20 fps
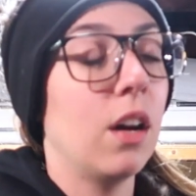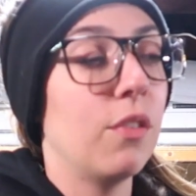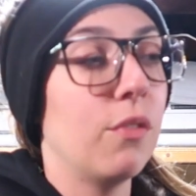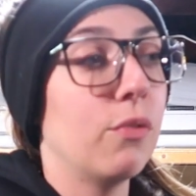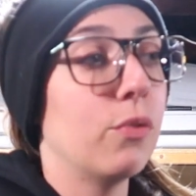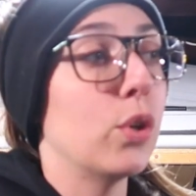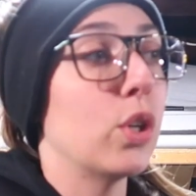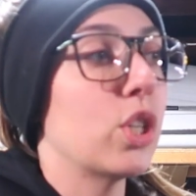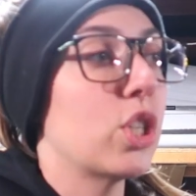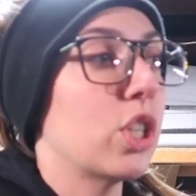
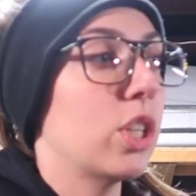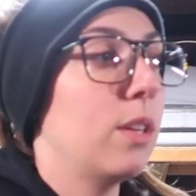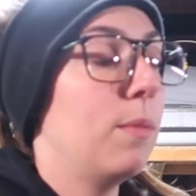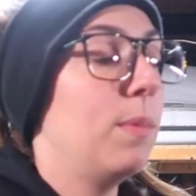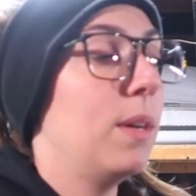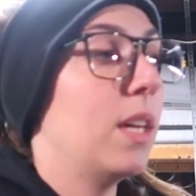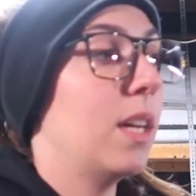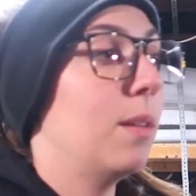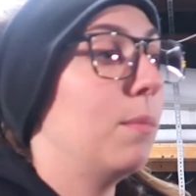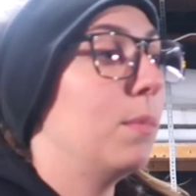unfortunately
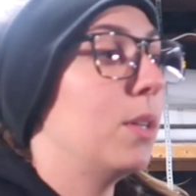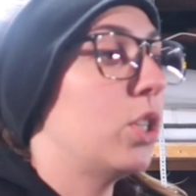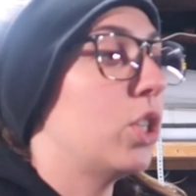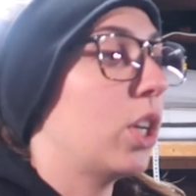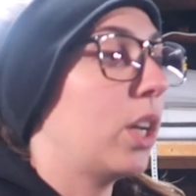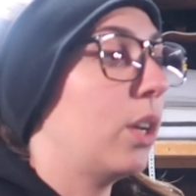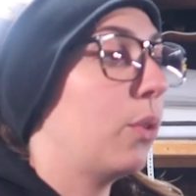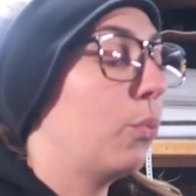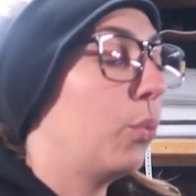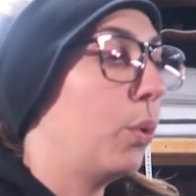being in
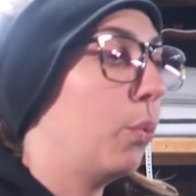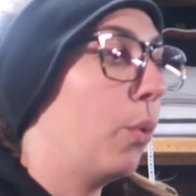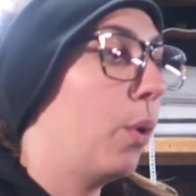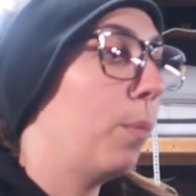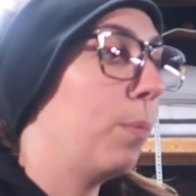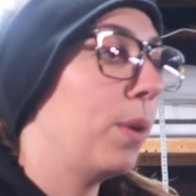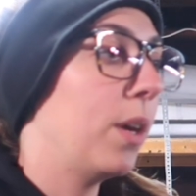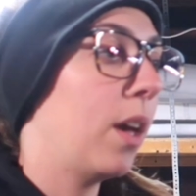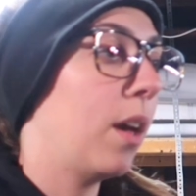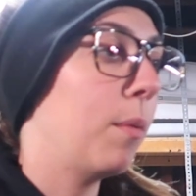Michigan, we
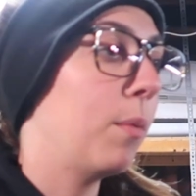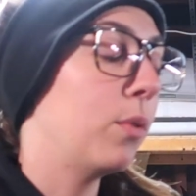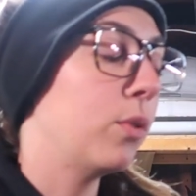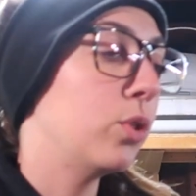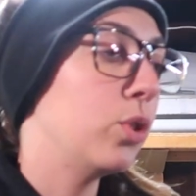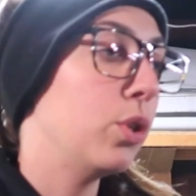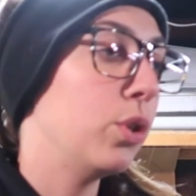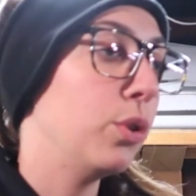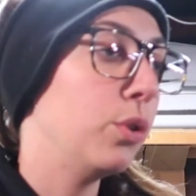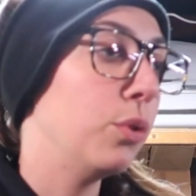won't be able
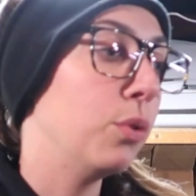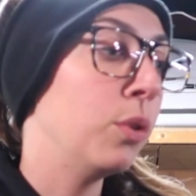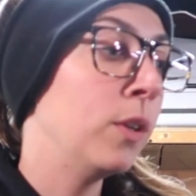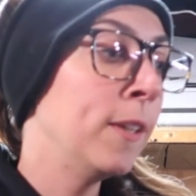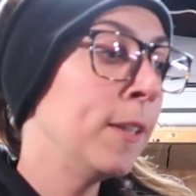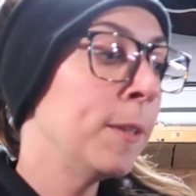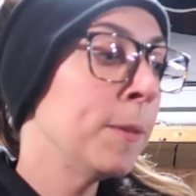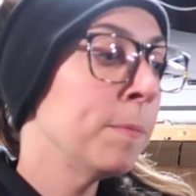to